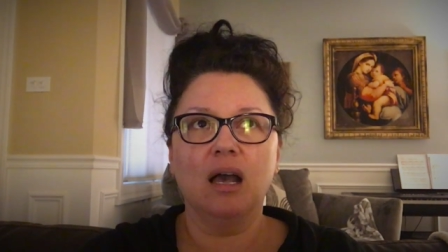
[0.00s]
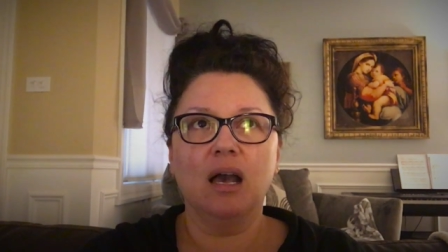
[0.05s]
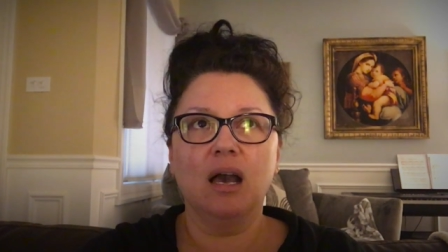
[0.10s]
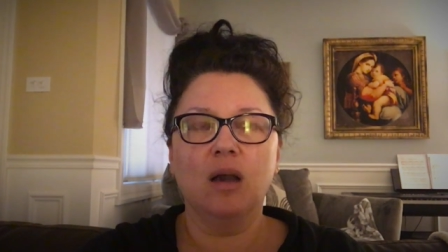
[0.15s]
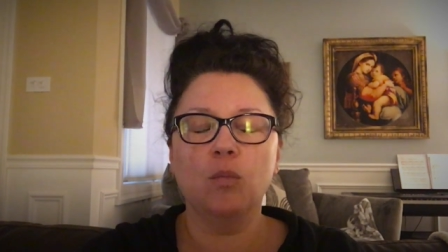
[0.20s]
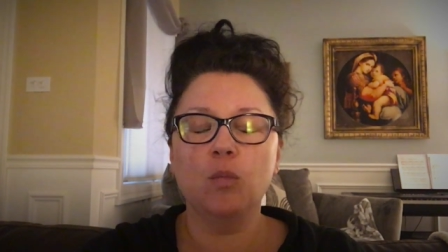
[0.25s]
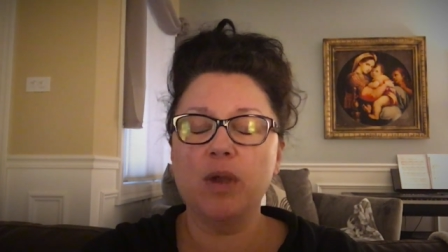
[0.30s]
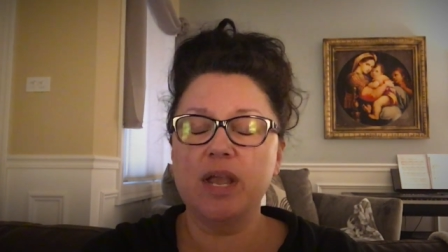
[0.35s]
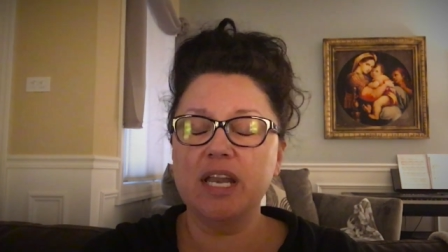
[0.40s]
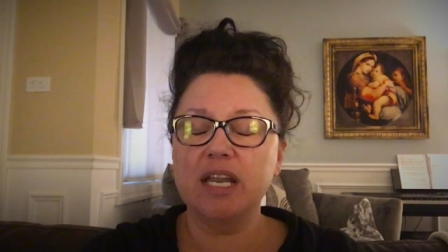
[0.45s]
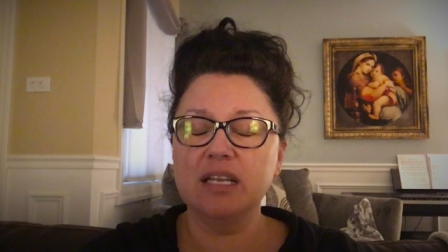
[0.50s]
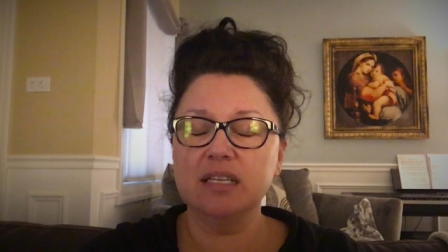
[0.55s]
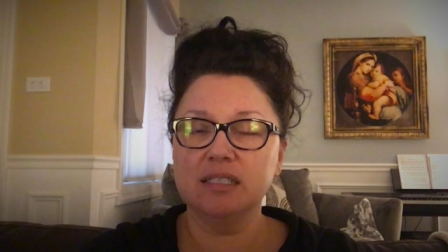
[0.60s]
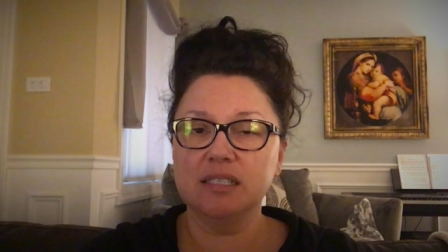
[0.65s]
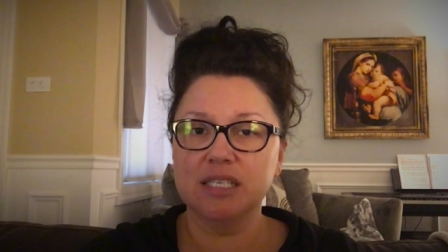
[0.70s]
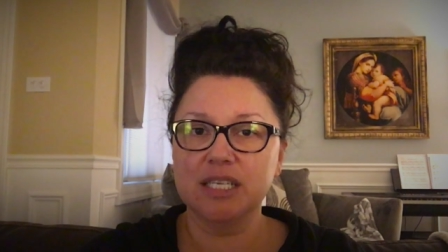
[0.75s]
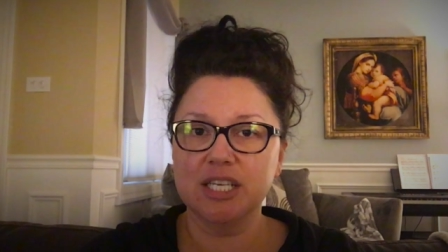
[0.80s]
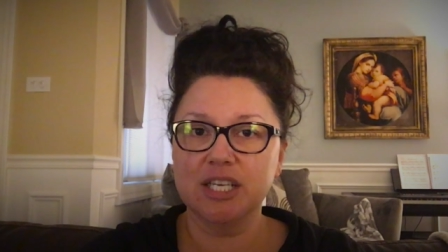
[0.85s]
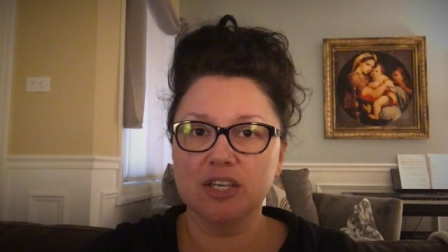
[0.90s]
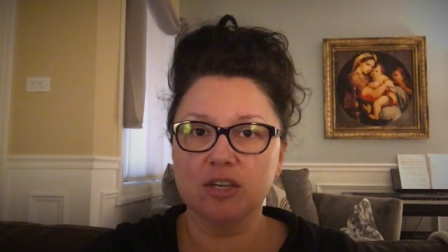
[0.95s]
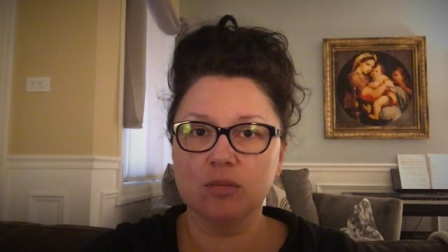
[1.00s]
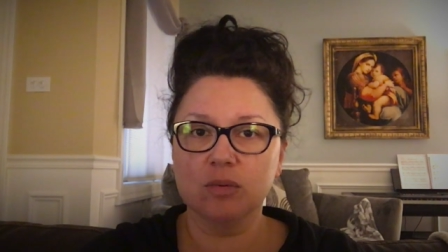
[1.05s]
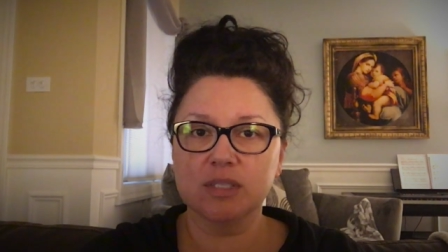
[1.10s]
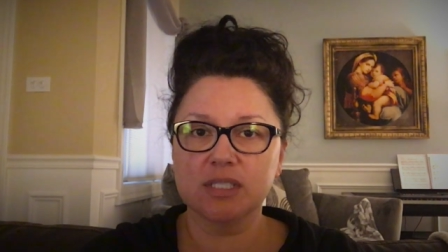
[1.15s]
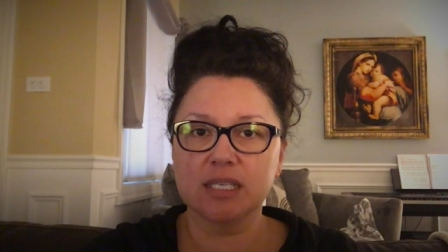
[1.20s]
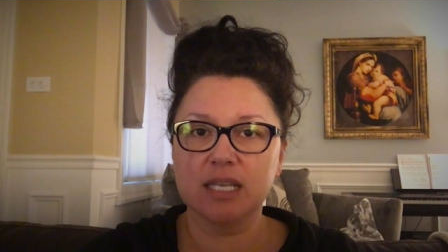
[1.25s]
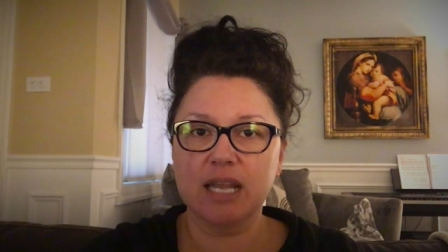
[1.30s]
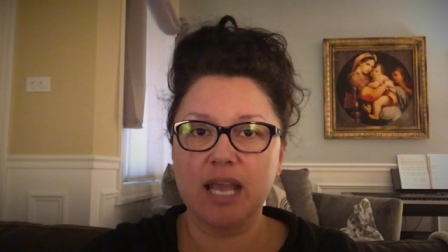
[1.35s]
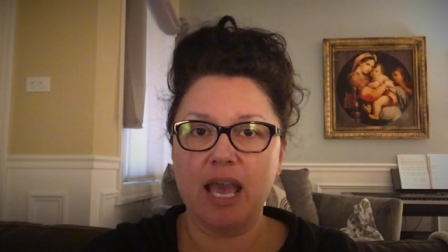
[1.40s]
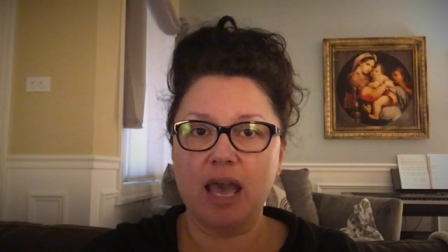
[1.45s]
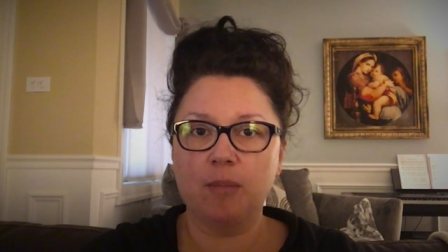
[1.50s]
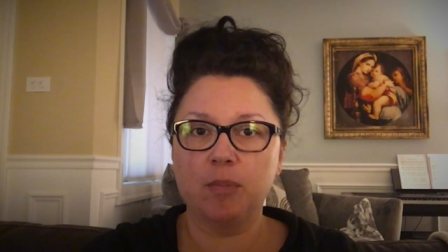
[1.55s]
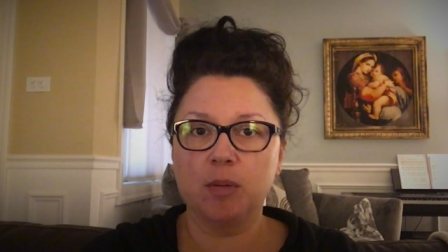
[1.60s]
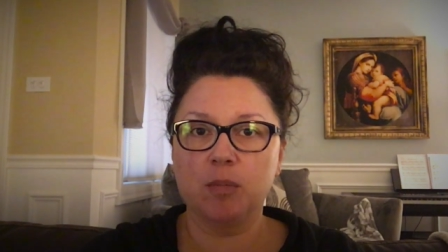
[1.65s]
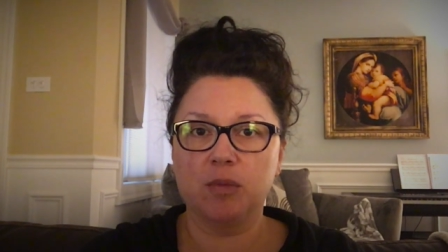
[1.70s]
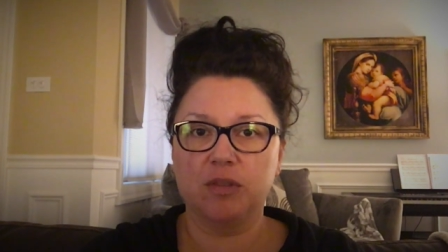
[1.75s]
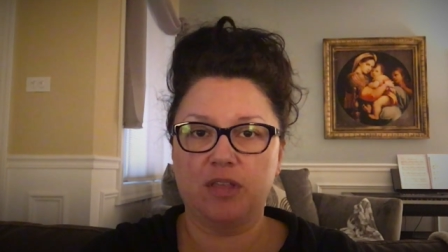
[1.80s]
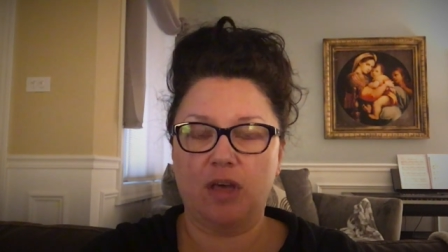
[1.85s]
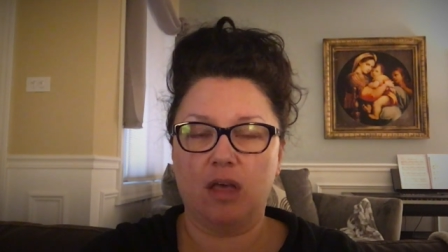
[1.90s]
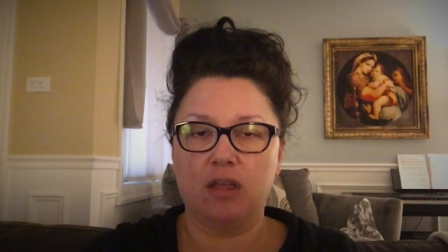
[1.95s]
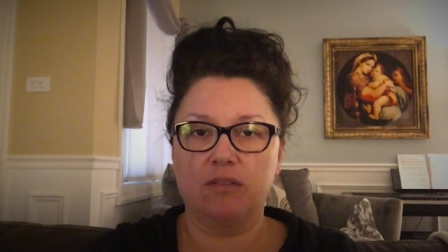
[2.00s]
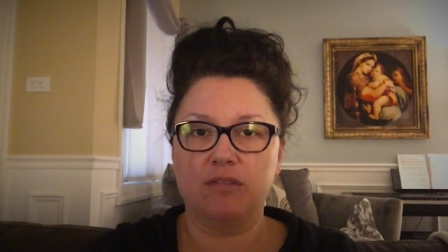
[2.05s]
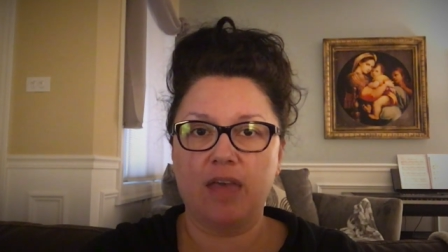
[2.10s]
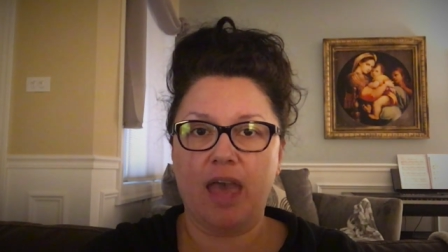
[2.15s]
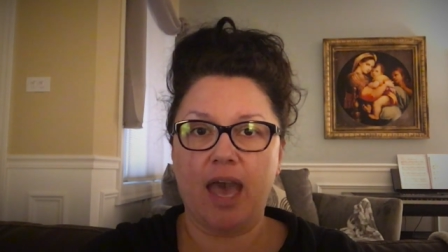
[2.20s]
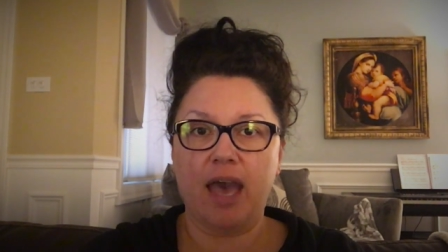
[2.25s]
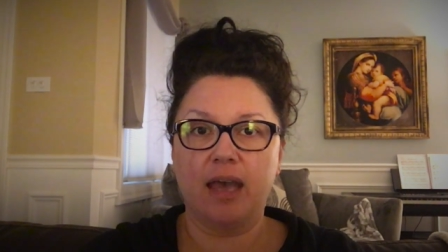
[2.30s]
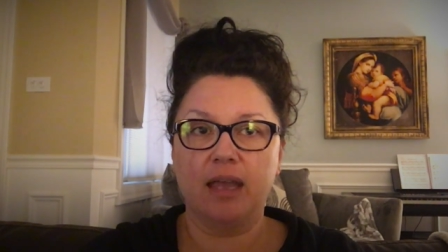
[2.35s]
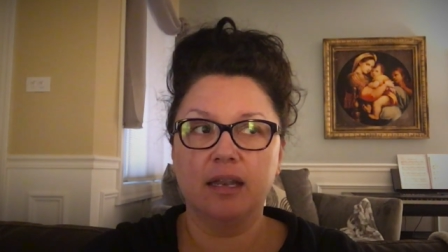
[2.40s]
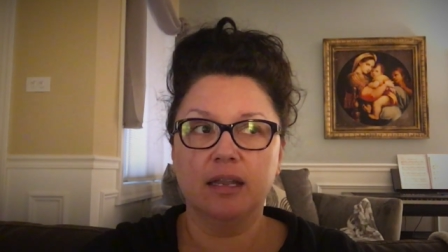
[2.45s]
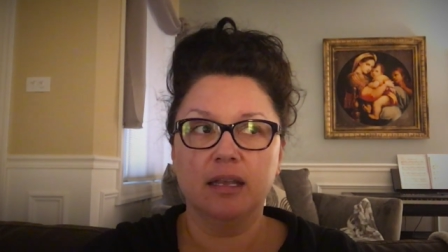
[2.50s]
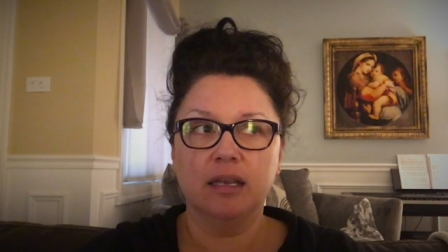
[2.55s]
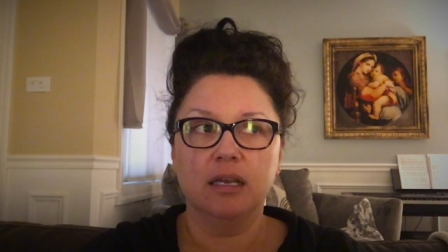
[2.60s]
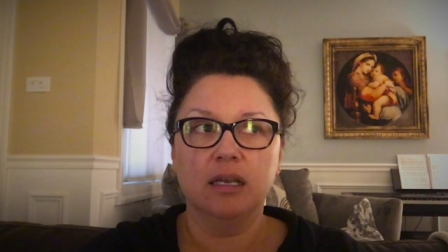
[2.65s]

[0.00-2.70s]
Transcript: I'm waiting to hear what's going to happen with all of that.